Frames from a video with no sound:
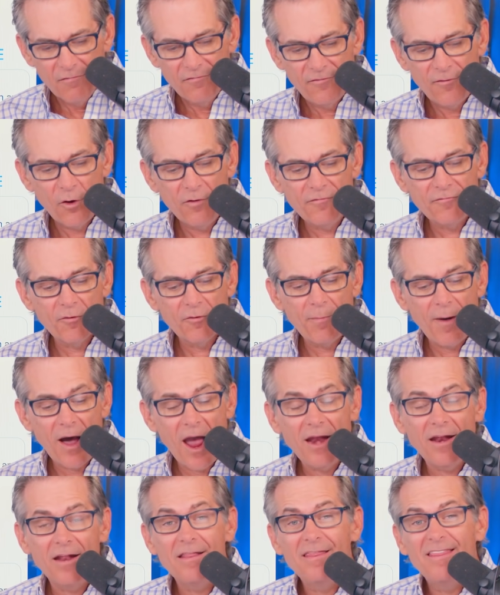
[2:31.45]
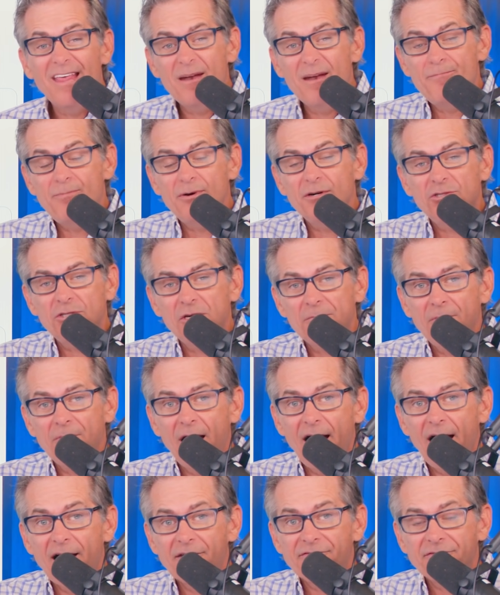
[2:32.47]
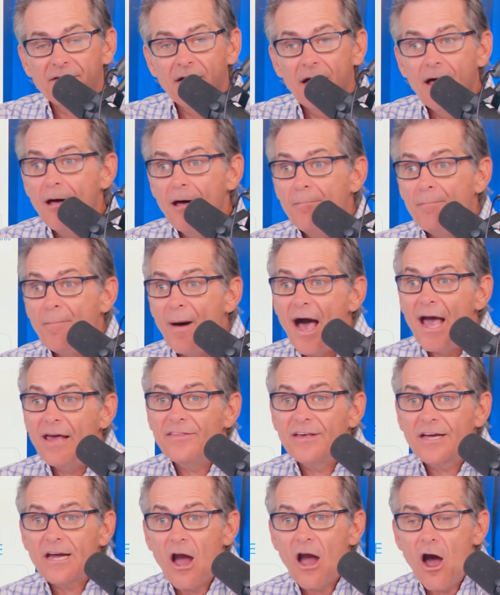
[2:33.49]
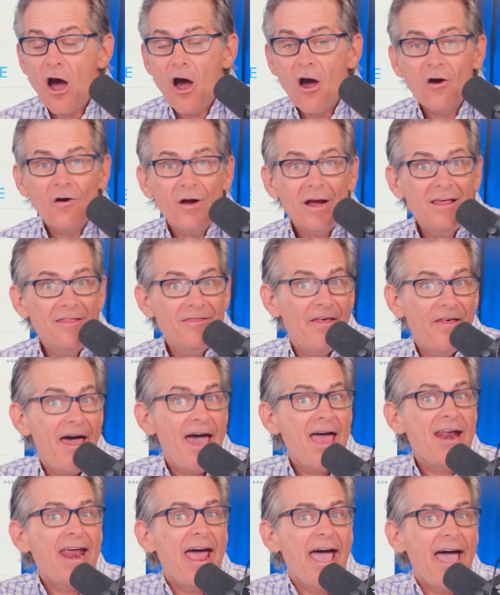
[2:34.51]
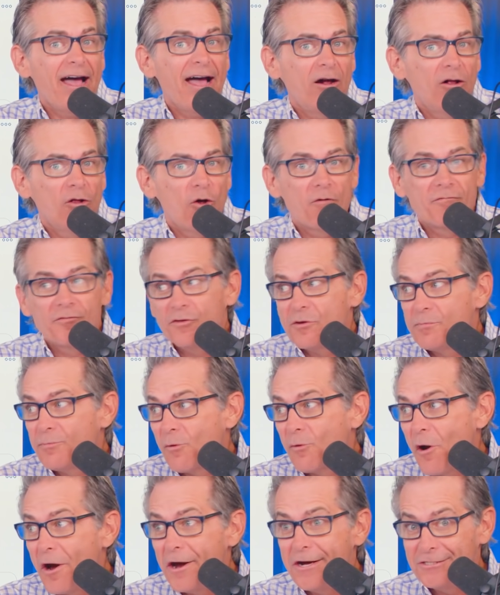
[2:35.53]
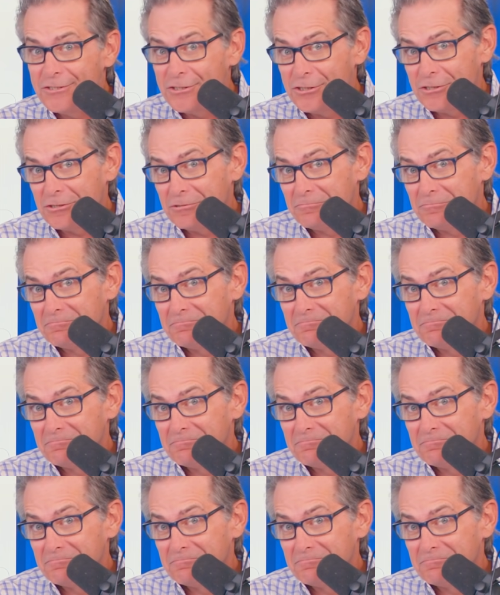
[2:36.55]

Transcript: Vote for Biden, then push him left. Buy the car, and then haggle over the price.